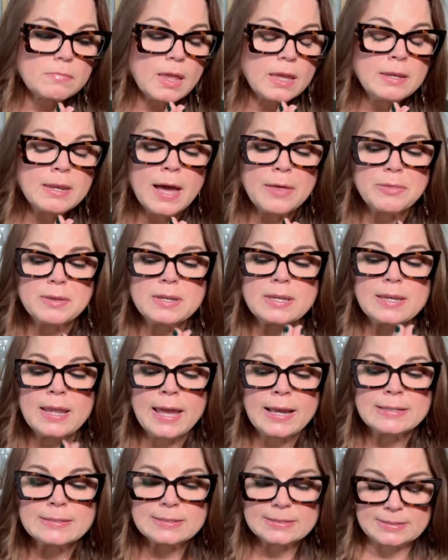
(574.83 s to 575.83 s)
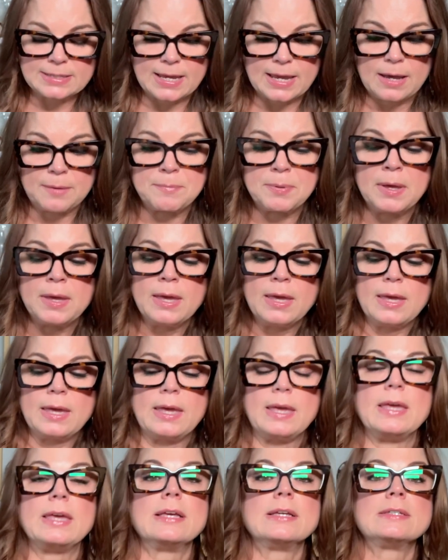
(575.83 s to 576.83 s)
Now the next step
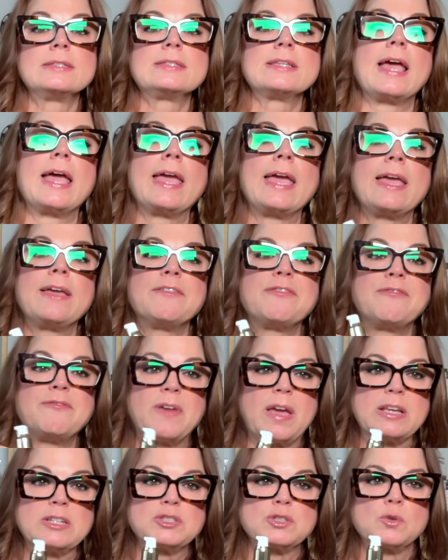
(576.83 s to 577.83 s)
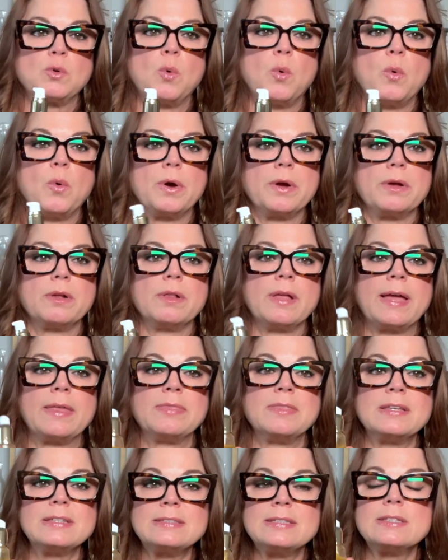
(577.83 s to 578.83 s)
is a facial oil,
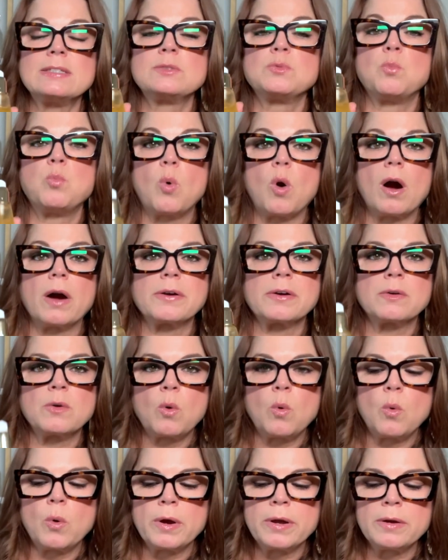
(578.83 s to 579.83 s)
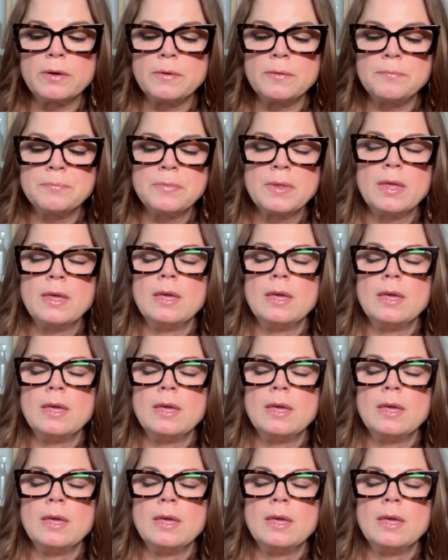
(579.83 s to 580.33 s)
and this is water oil.